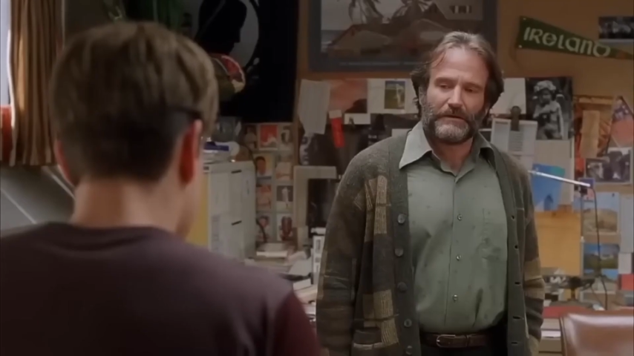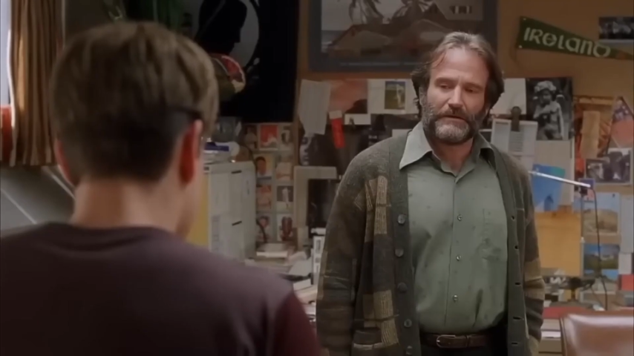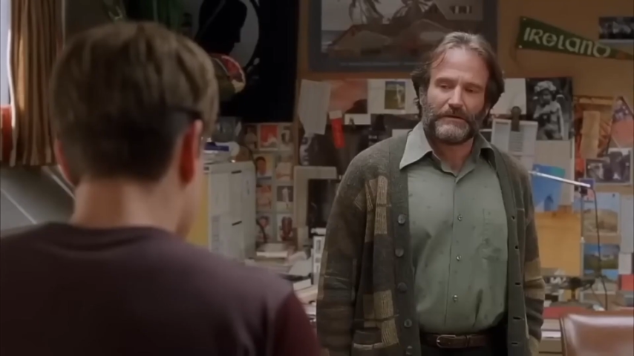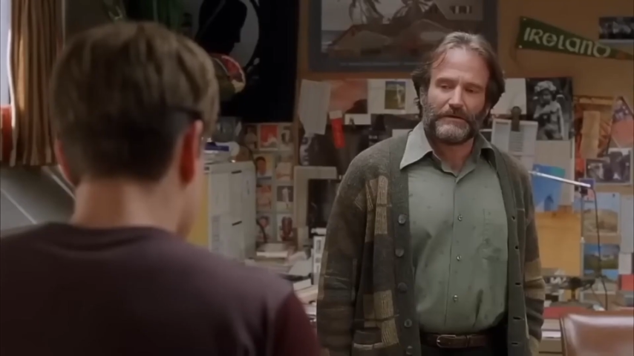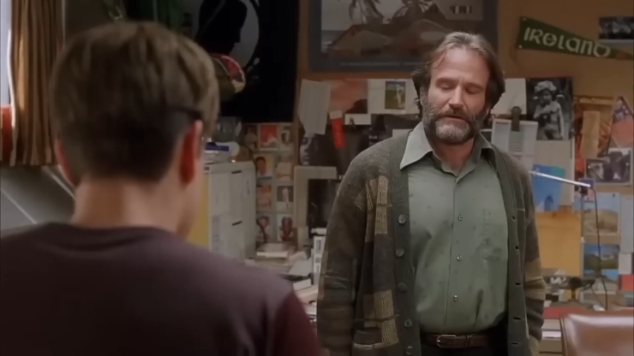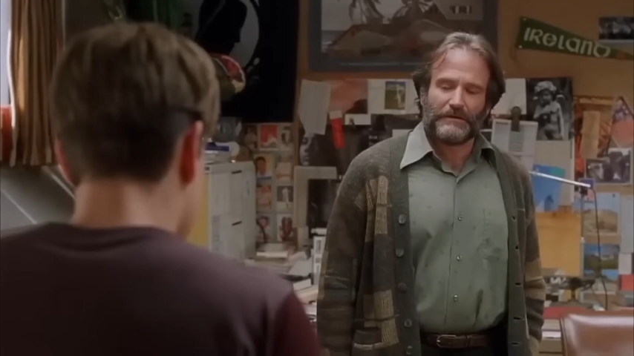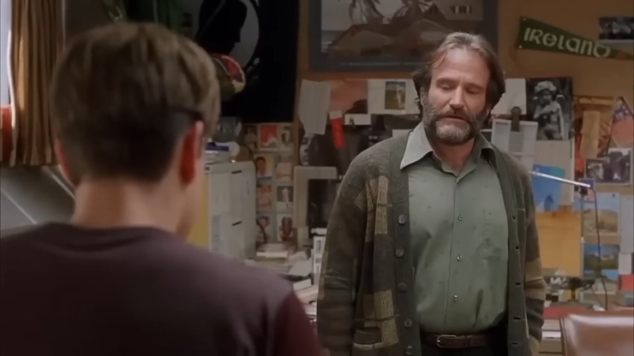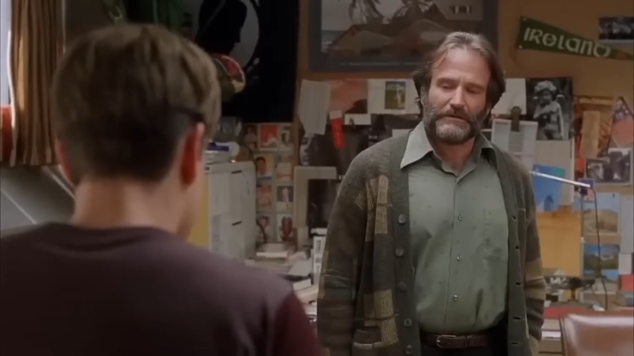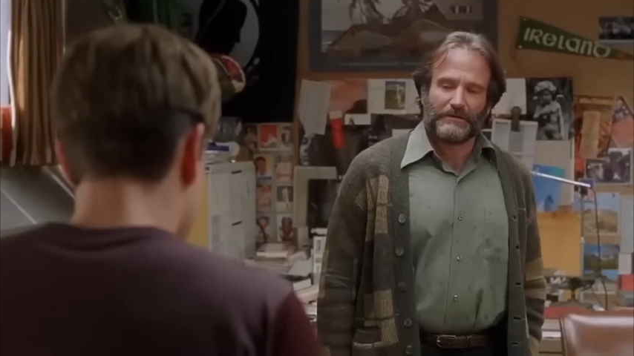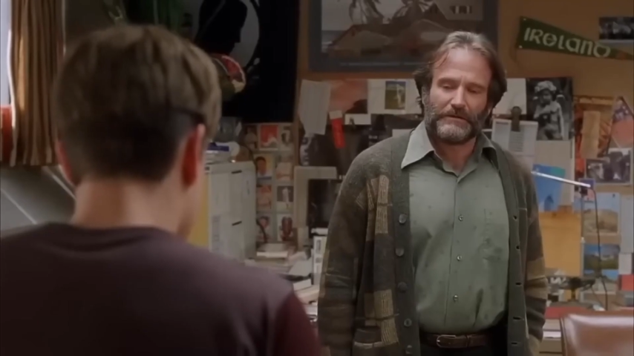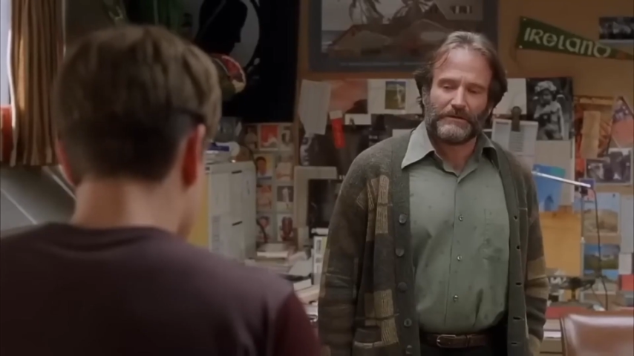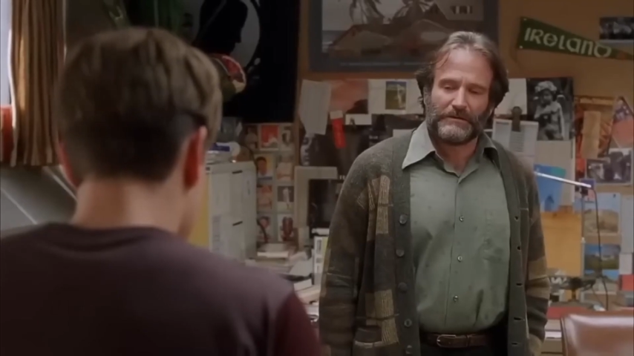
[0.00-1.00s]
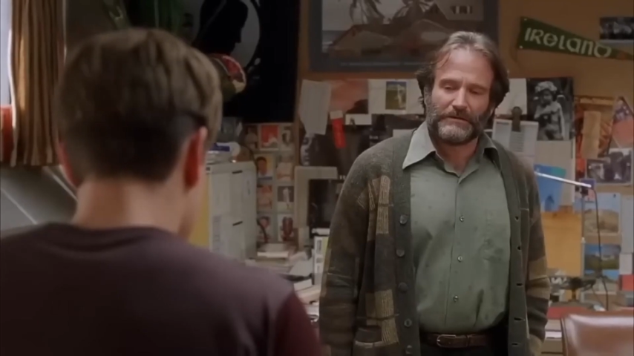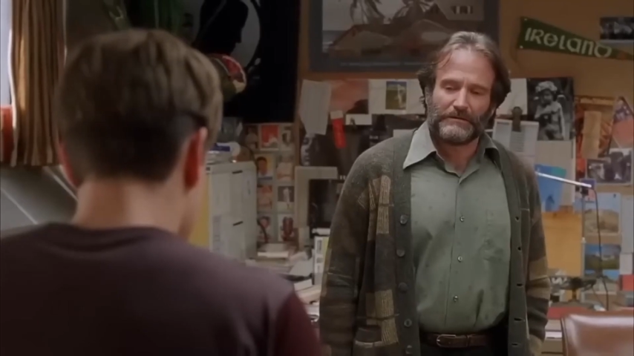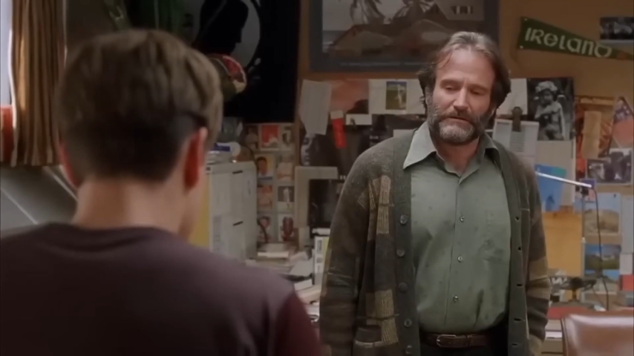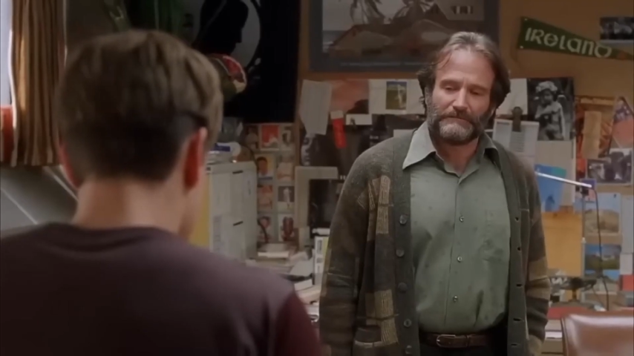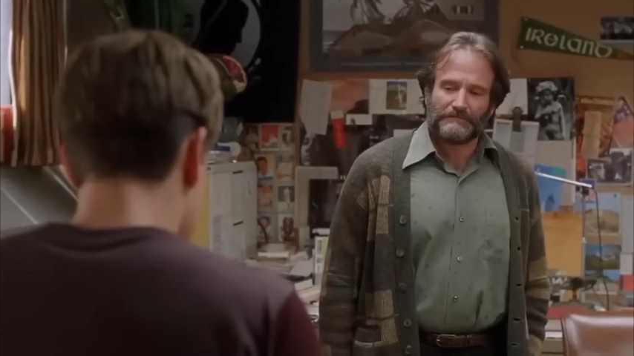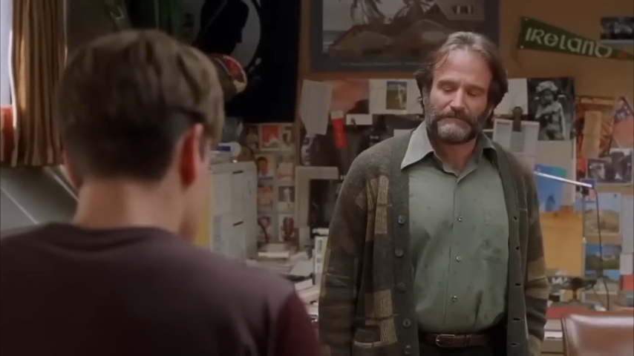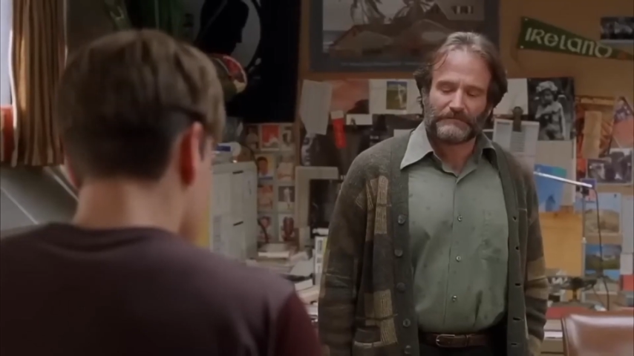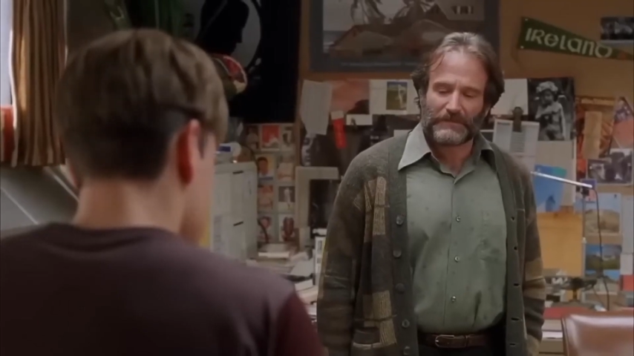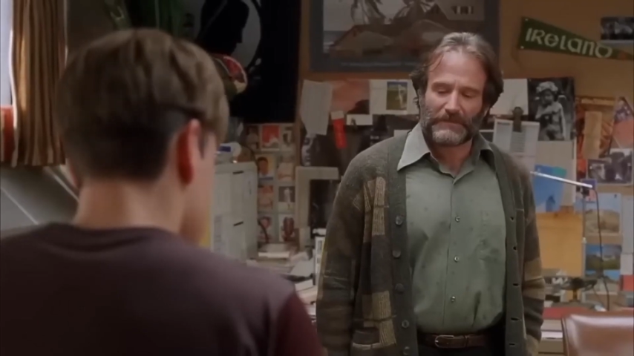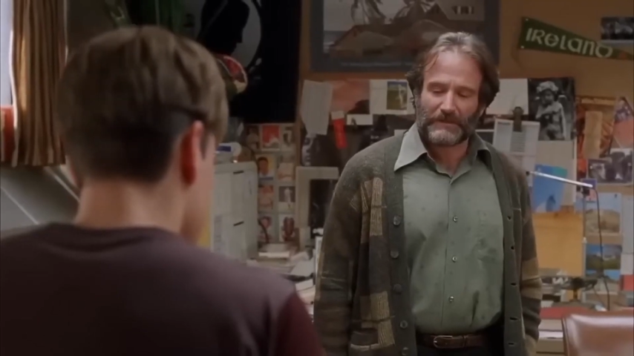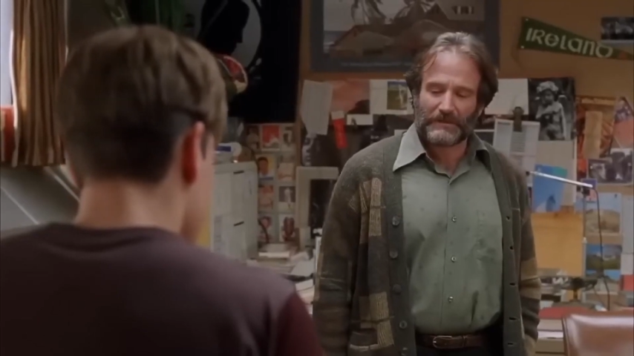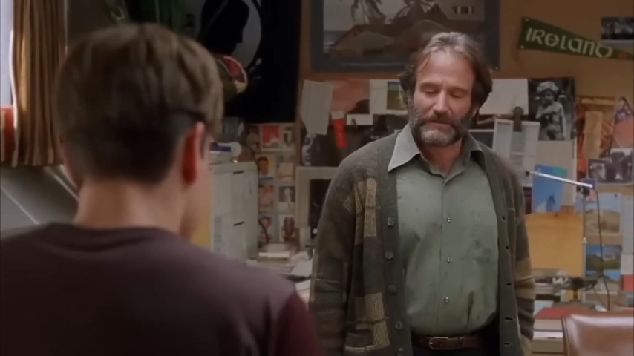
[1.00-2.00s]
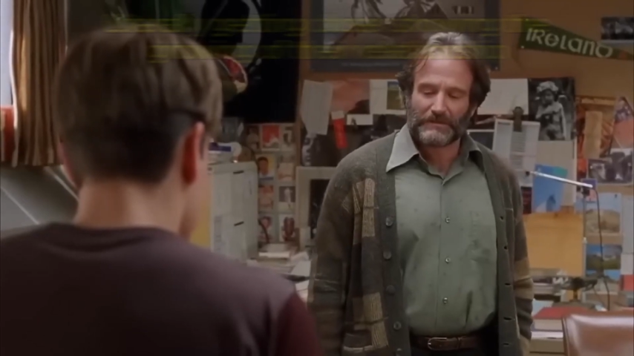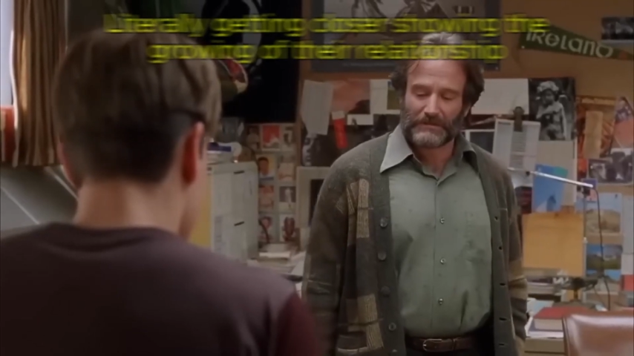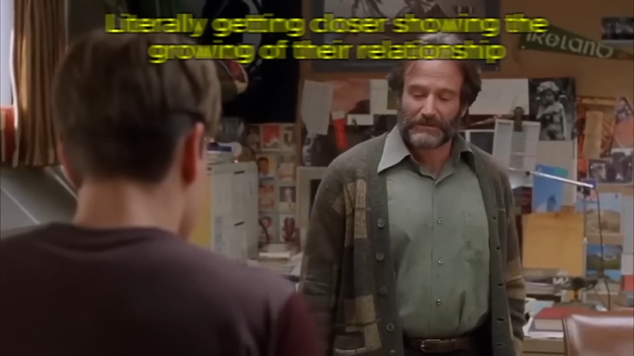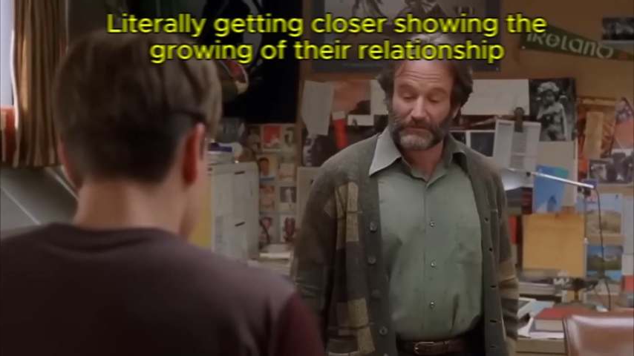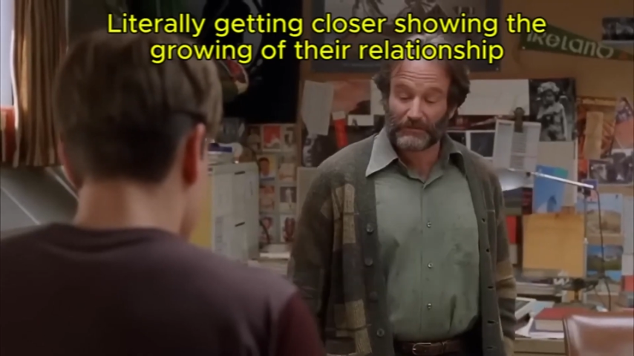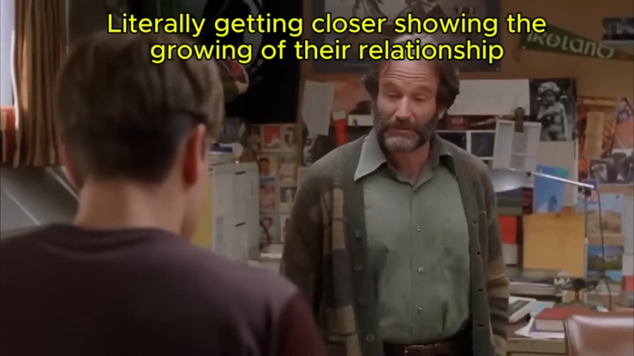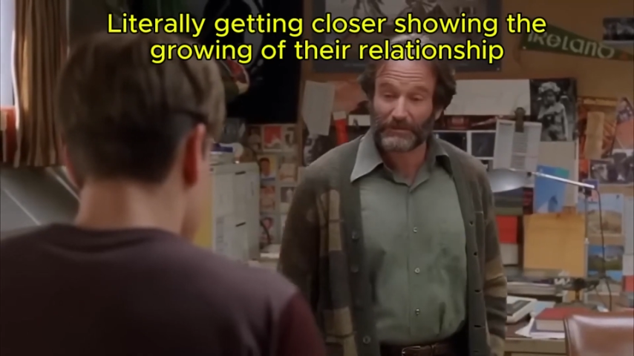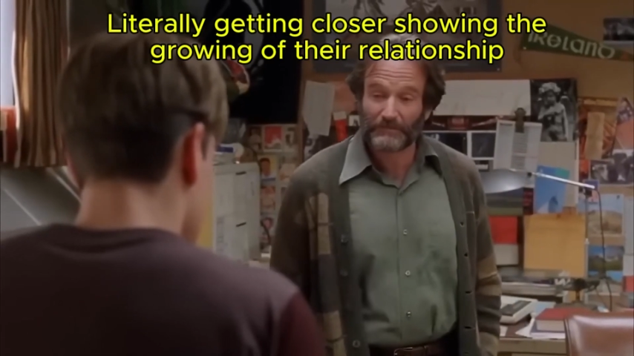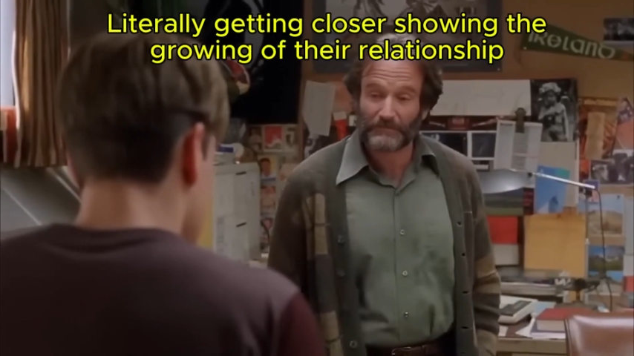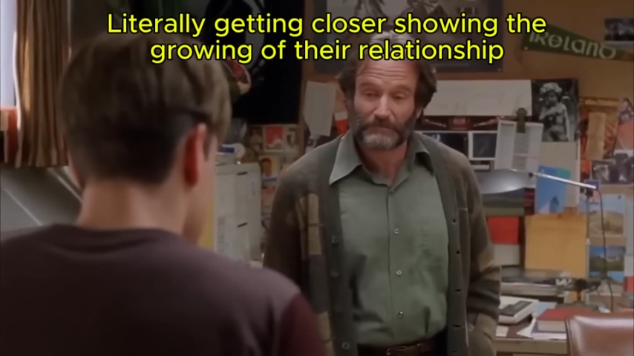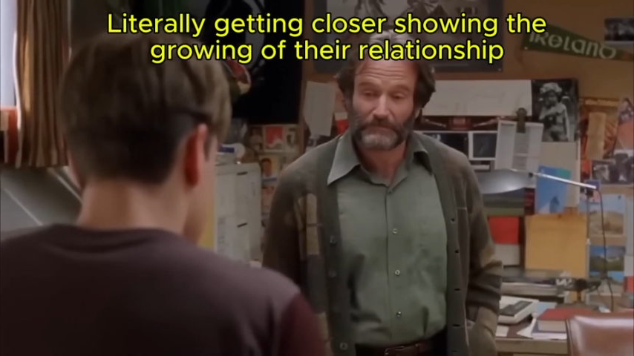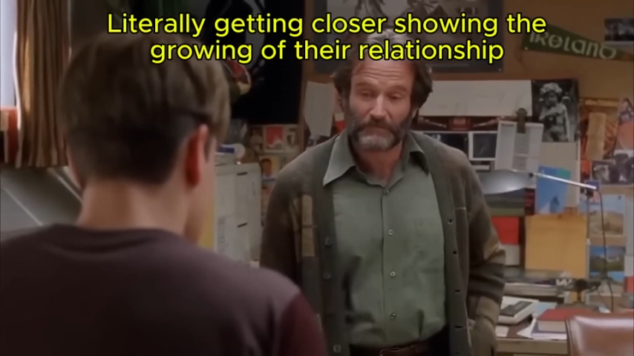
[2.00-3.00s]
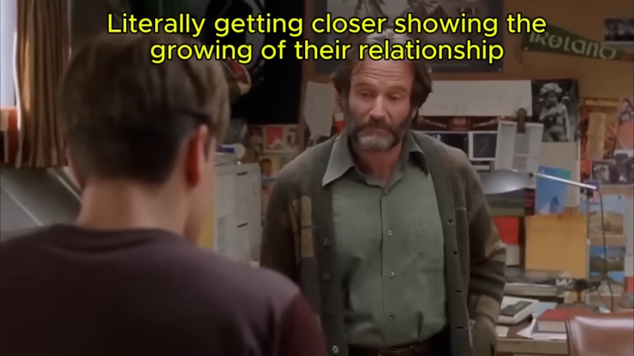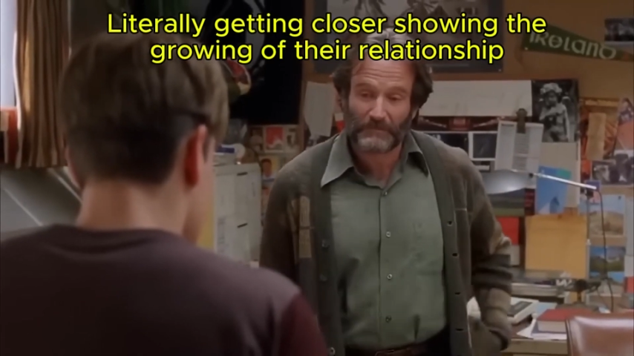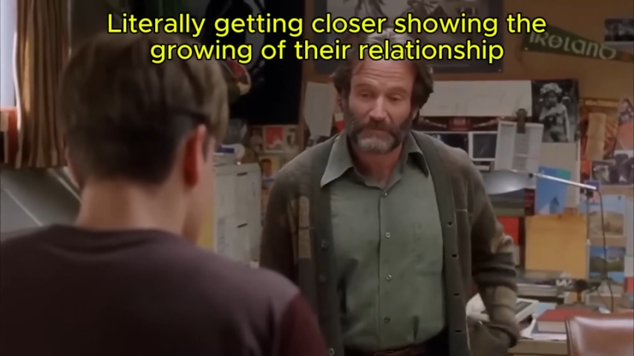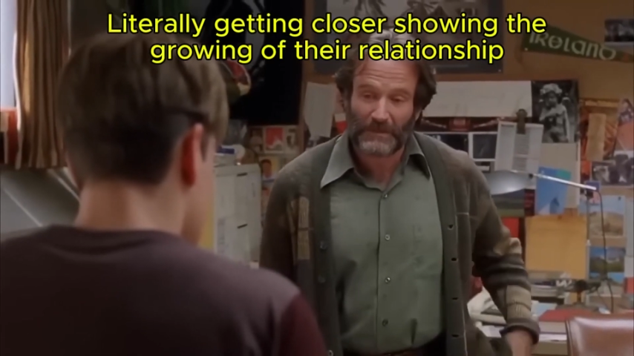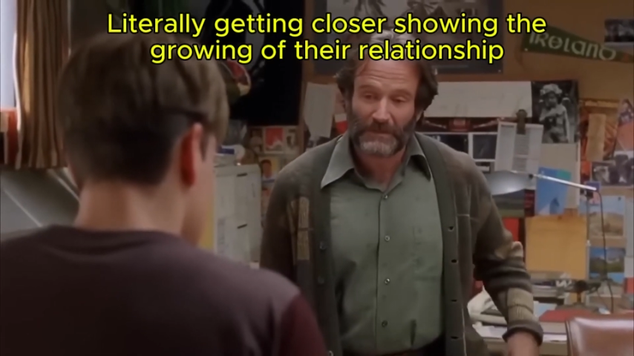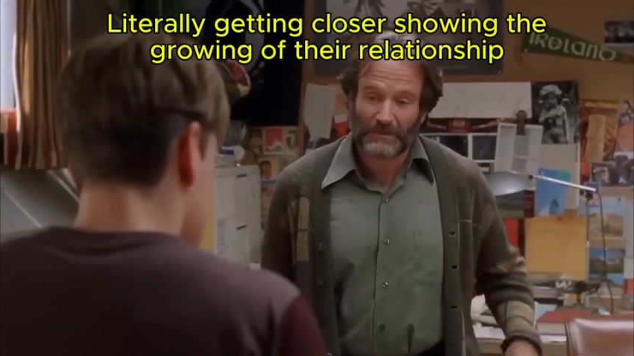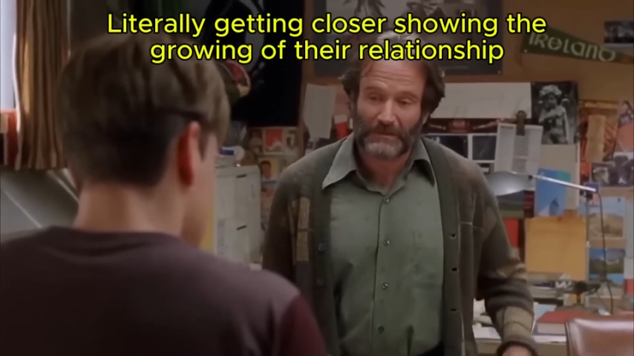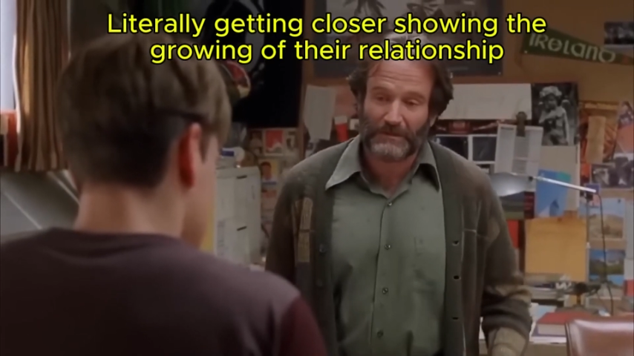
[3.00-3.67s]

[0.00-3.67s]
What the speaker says: the overall theme of growth through the idea of looking at others to help yourself grow.